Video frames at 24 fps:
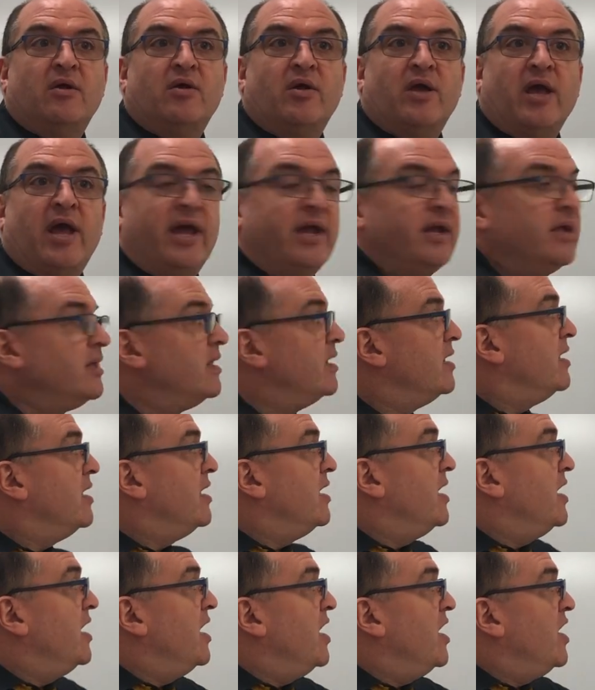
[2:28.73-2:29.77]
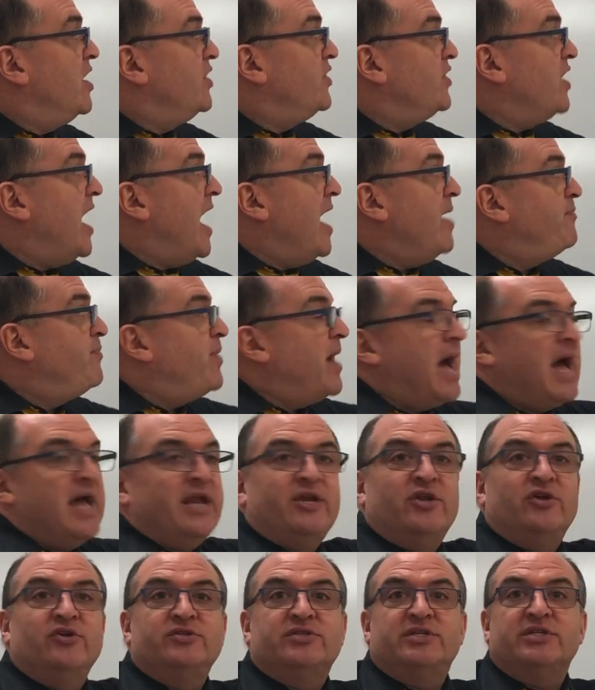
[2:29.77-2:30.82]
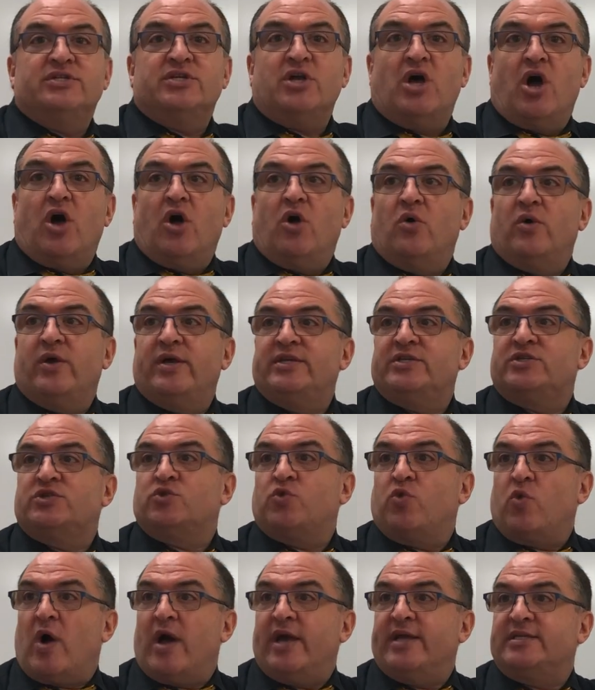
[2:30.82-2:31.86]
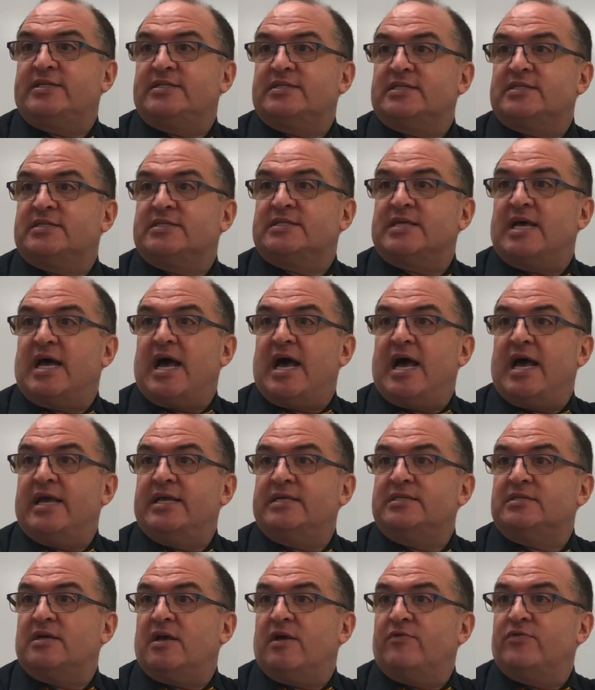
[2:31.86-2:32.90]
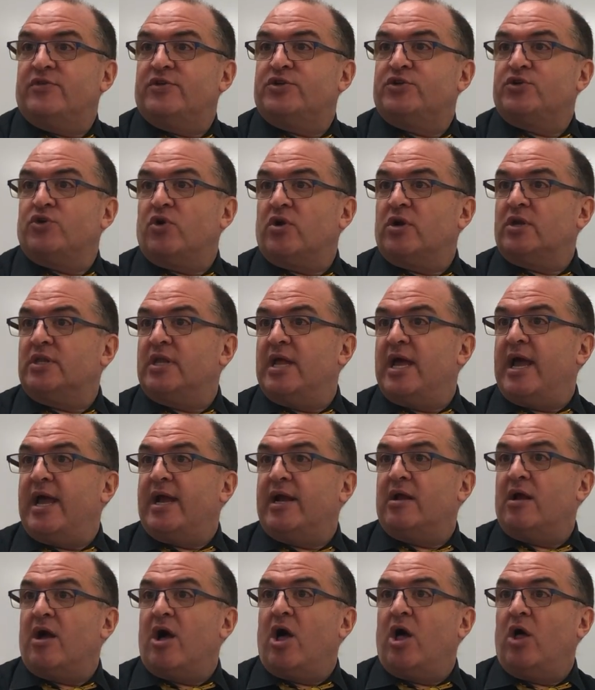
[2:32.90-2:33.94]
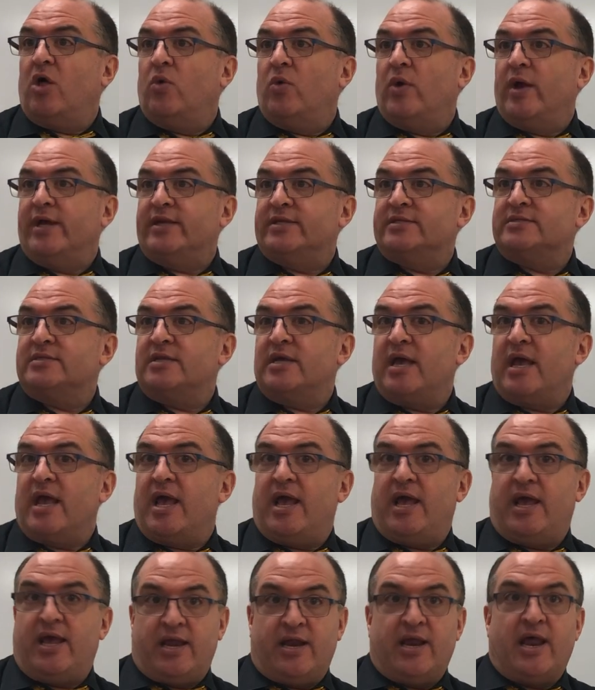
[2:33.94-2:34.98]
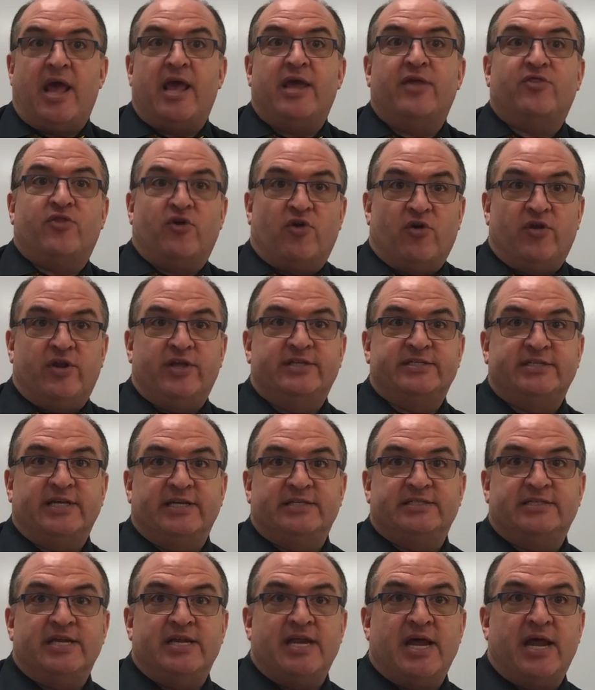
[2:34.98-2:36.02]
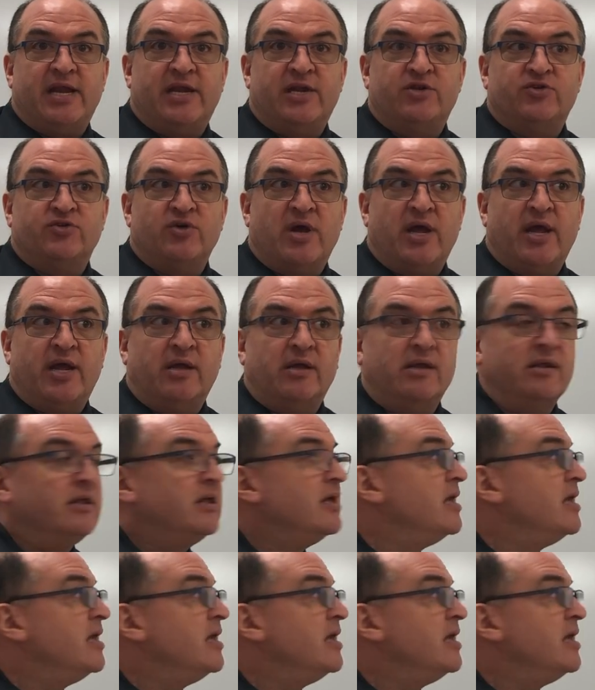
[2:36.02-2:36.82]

Okay? The hypotenuse is always twice the size of the short leg. Always. In a 30, 60, 90 triangle.